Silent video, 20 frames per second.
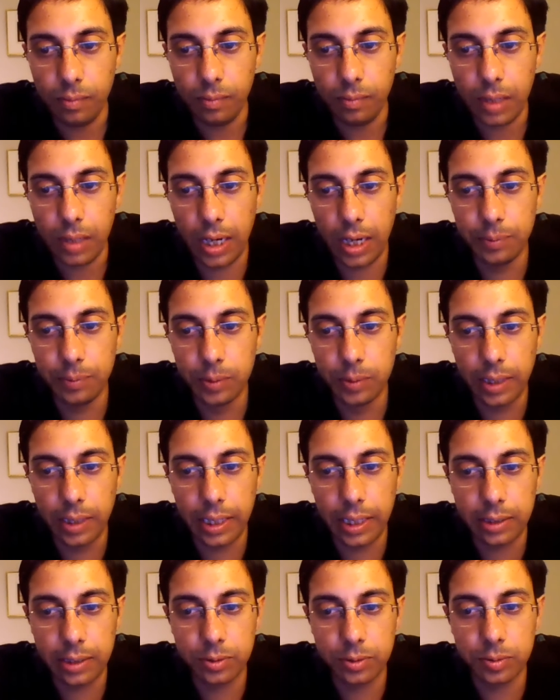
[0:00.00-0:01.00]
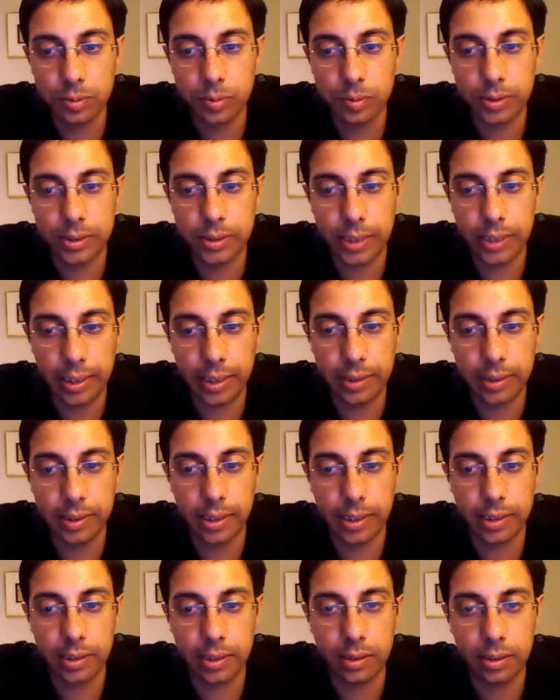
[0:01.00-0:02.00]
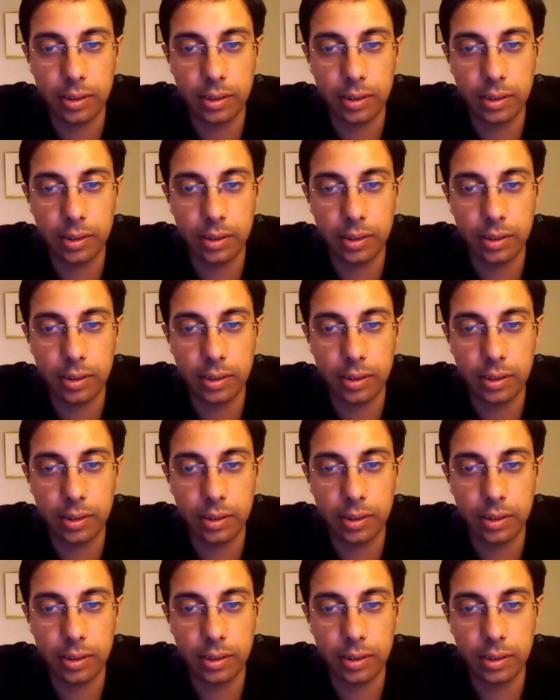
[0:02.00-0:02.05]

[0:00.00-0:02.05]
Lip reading: I would like to say that